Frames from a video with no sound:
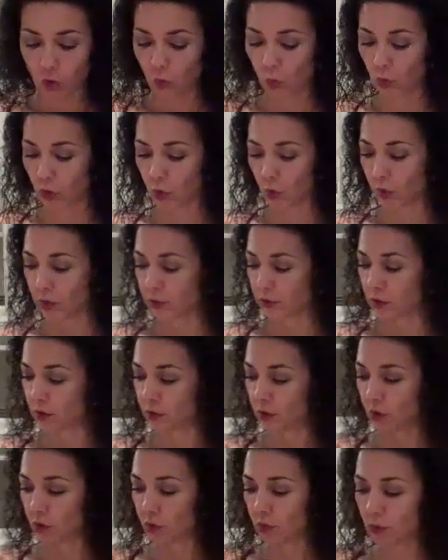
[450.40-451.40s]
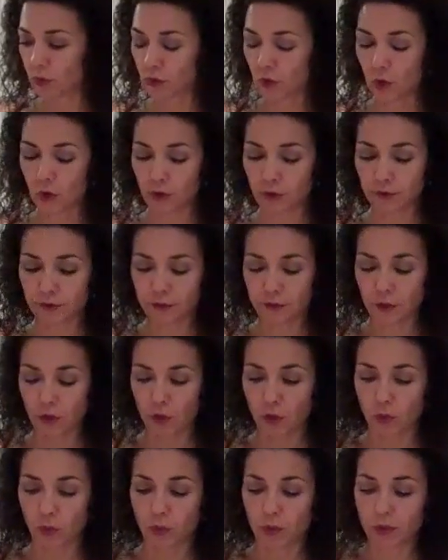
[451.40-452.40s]
We're going to use
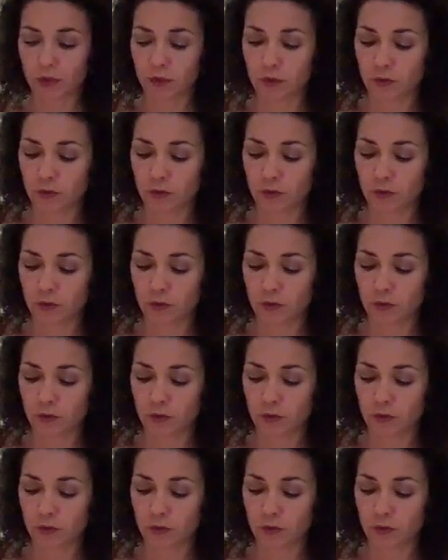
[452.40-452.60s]
also